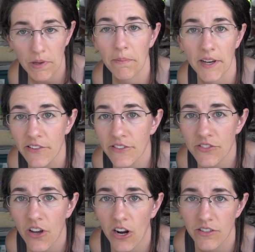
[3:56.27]
we
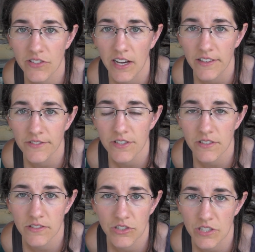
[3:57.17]
built
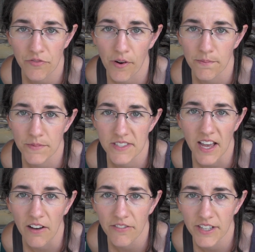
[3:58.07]
ourselves just from
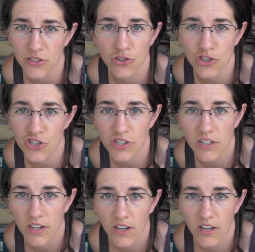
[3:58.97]
salvaged